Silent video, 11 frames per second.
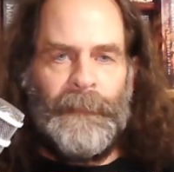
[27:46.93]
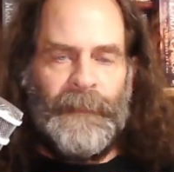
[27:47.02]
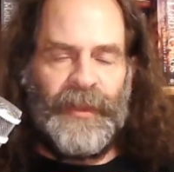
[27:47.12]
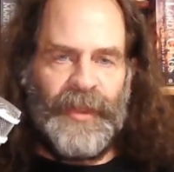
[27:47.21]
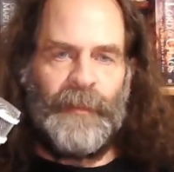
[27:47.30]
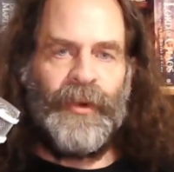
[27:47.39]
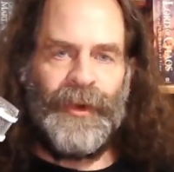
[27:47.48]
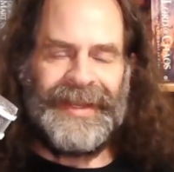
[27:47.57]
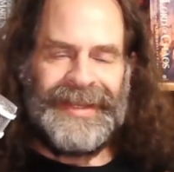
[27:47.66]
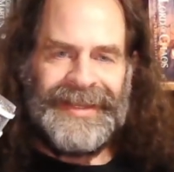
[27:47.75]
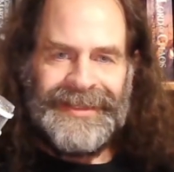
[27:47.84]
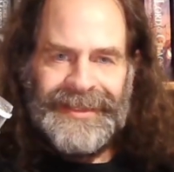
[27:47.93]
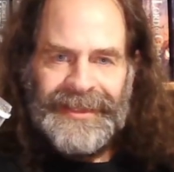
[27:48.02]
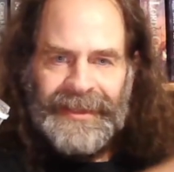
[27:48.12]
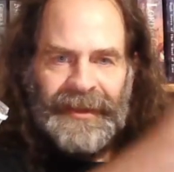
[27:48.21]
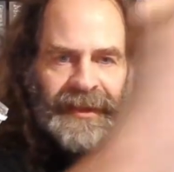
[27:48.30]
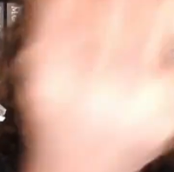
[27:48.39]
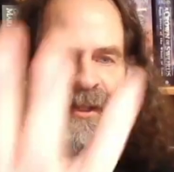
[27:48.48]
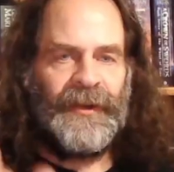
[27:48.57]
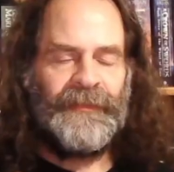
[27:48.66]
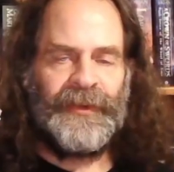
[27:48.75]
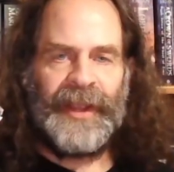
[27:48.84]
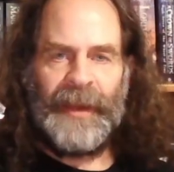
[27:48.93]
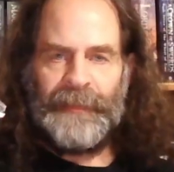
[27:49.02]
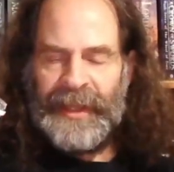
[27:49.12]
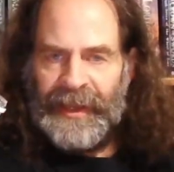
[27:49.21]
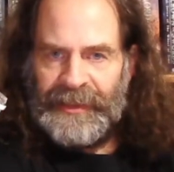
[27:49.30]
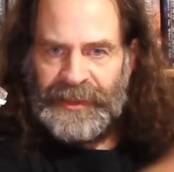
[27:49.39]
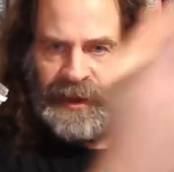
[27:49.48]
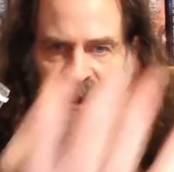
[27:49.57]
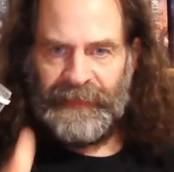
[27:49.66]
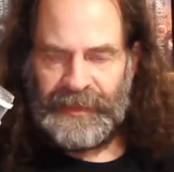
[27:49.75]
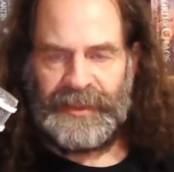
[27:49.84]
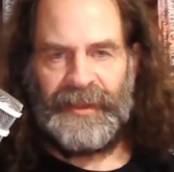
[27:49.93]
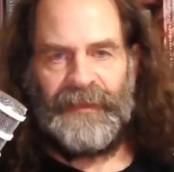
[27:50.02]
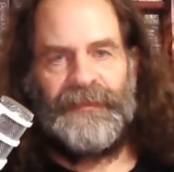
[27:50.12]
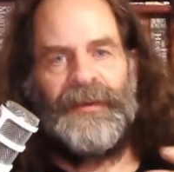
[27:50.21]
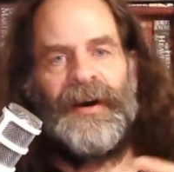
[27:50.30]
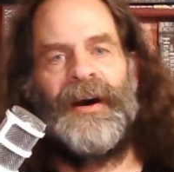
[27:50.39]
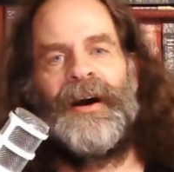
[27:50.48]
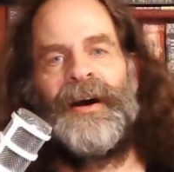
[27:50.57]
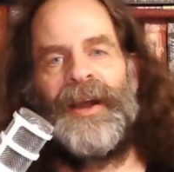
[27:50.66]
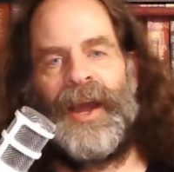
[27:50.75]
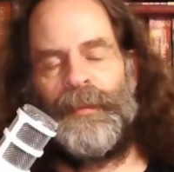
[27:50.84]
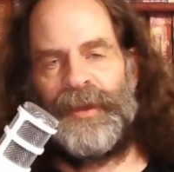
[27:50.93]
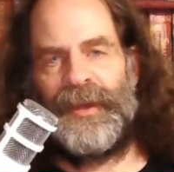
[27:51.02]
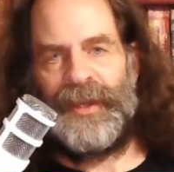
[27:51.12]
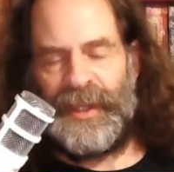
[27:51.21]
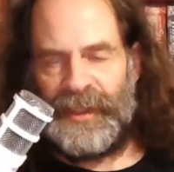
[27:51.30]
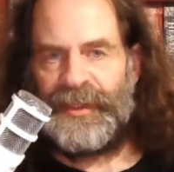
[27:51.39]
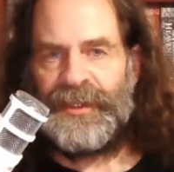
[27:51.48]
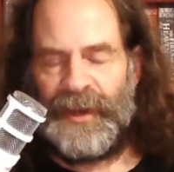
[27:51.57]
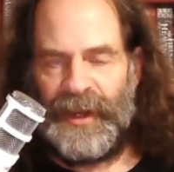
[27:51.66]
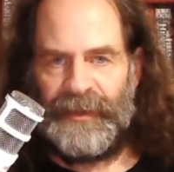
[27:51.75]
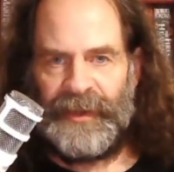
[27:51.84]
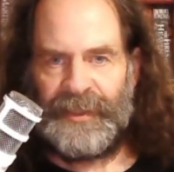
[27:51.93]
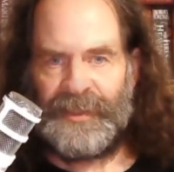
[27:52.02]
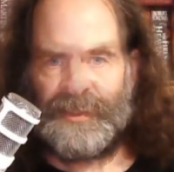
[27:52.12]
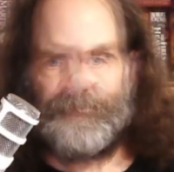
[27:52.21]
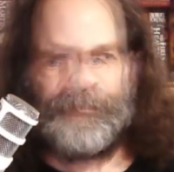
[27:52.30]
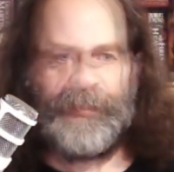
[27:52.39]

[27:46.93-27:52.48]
But the point is, they're not very happy outside of us. They're far happier inside of us.